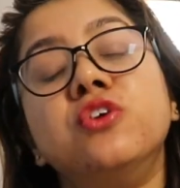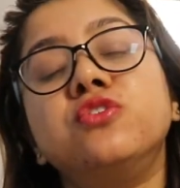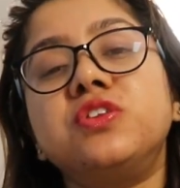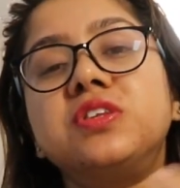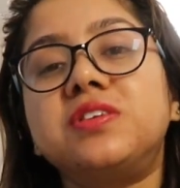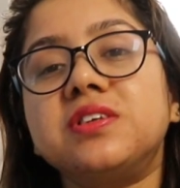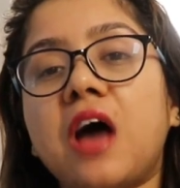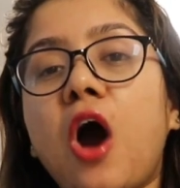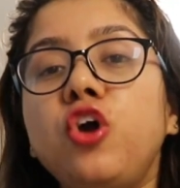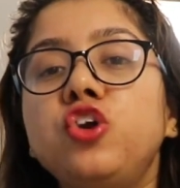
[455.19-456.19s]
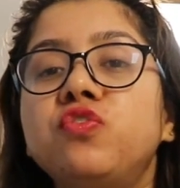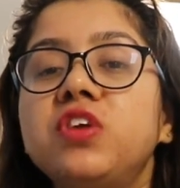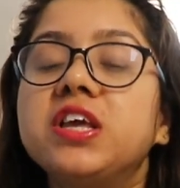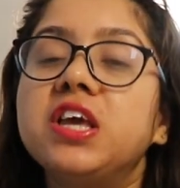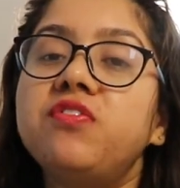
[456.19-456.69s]
So this is how you
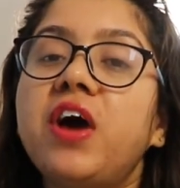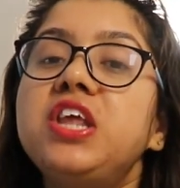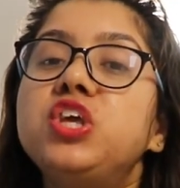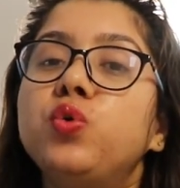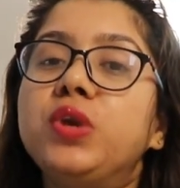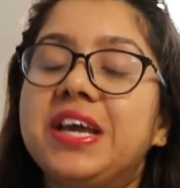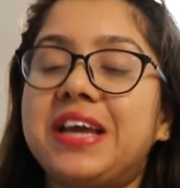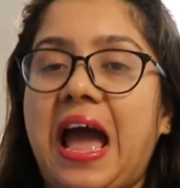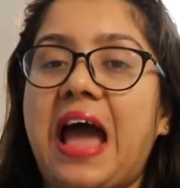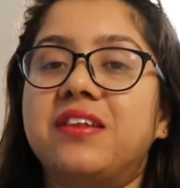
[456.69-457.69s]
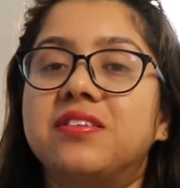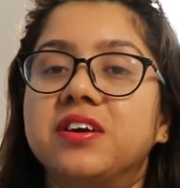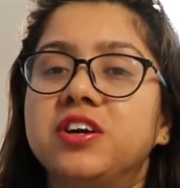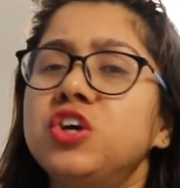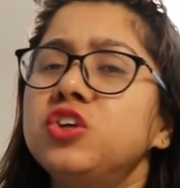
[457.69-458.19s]
will give an unique answer.